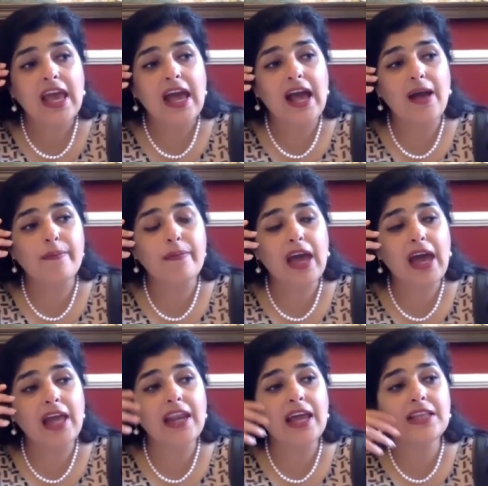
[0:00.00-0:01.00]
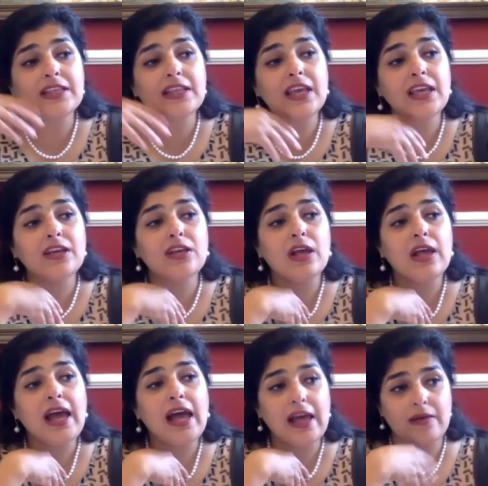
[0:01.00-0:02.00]
Um, and I think
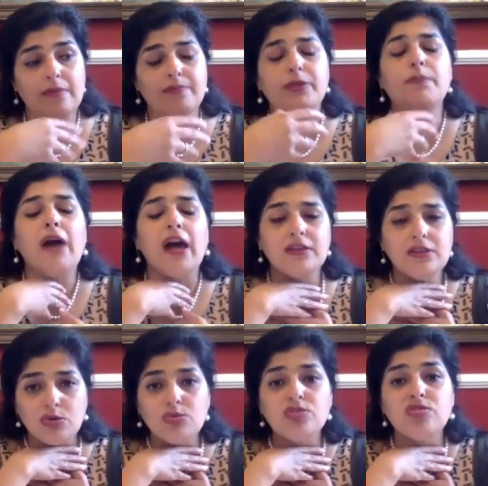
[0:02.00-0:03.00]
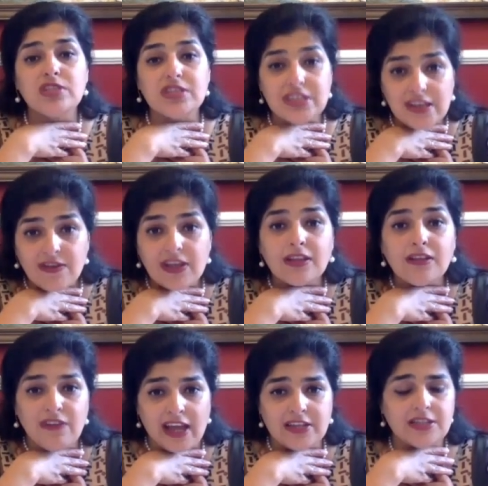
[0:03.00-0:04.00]
uh, the partner who's receiving the
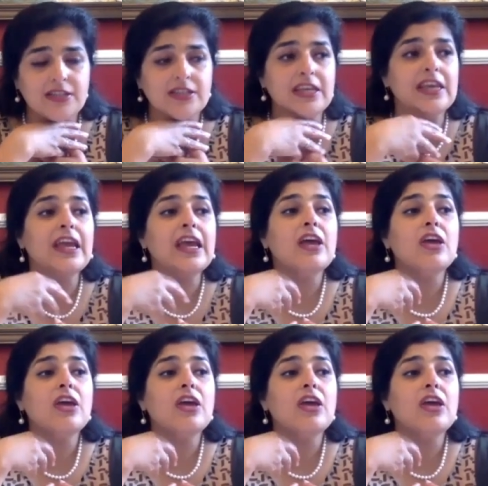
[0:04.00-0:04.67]
fantasy